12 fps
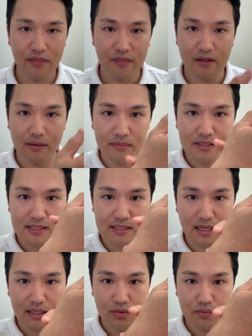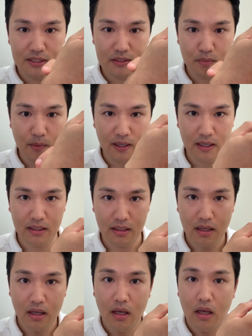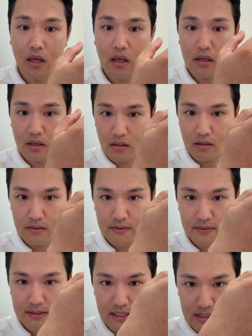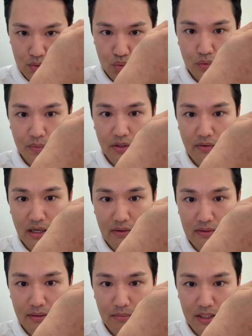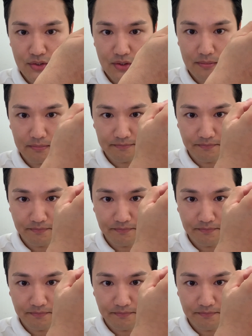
thumb side wrist pain, this would be your outcome measure.